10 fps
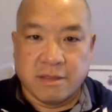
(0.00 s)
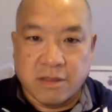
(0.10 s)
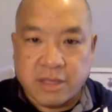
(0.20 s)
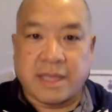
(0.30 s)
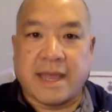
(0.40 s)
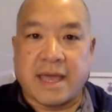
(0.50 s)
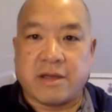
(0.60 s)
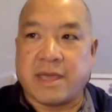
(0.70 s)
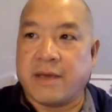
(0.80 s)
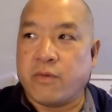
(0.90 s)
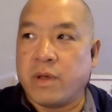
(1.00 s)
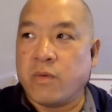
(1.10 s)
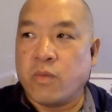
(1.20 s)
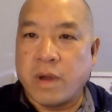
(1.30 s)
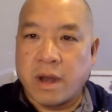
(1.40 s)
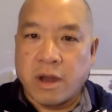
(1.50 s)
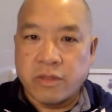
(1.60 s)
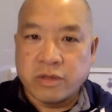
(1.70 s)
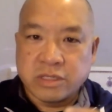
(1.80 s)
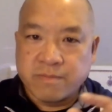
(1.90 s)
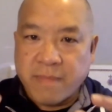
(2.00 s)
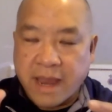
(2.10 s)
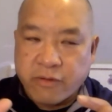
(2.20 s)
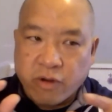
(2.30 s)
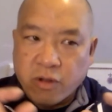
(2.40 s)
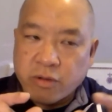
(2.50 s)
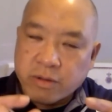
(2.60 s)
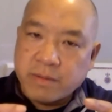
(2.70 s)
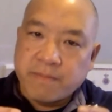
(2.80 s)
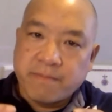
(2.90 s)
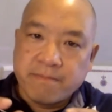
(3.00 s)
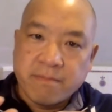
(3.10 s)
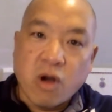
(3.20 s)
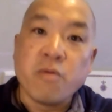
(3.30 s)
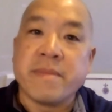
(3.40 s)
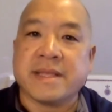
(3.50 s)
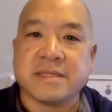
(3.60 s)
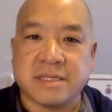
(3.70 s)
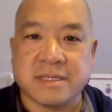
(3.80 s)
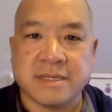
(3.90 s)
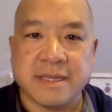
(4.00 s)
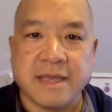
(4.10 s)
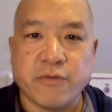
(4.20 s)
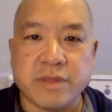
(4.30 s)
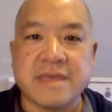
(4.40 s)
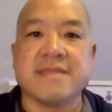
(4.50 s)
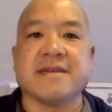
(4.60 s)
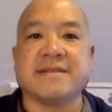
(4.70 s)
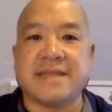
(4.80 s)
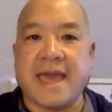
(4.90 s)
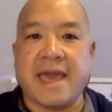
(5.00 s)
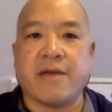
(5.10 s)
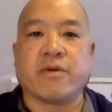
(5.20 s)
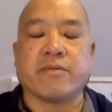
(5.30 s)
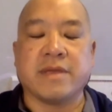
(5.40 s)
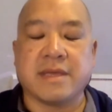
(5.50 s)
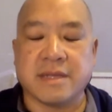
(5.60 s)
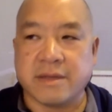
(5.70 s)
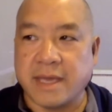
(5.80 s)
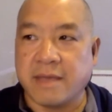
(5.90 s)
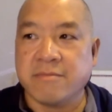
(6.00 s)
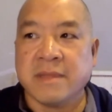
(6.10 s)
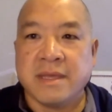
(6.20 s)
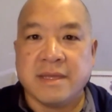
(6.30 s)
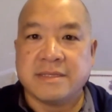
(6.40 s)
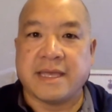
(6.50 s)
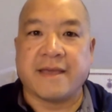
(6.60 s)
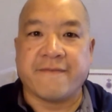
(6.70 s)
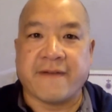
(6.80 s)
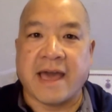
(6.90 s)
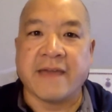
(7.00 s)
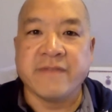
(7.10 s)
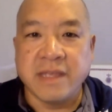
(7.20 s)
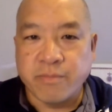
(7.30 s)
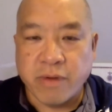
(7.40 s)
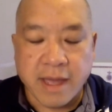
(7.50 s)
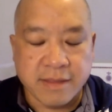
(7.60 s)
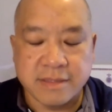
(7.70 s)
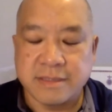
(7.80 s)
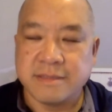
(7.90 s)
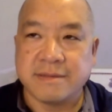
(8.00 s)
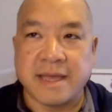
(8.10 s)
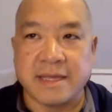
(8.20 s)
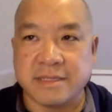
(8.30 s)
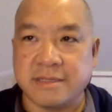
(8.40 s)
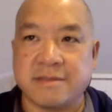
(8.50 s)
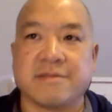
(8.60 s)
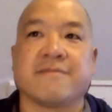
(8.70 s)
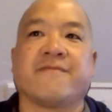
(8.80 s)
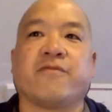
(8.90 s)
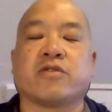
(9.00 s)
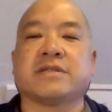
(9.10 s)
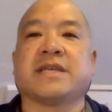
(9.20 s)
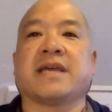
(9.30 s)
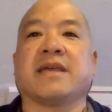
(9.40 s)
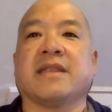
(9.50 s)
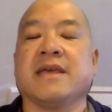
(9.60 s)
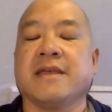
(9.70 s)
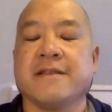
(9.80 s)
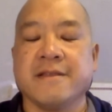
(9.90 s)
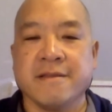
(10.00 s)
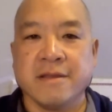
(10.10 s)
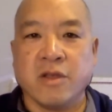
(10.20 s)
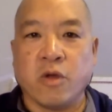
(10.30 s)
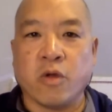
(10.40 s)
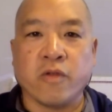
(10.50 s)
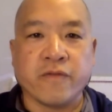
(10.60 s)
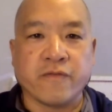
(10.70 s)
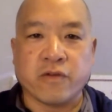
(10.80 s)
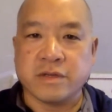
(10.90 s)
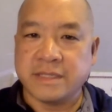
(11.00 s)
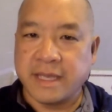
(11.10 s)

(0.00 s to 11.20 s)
looking at okay, well, where are those micro moments within the day where we can okay, take five deep breaths, nice, four second in, hold for four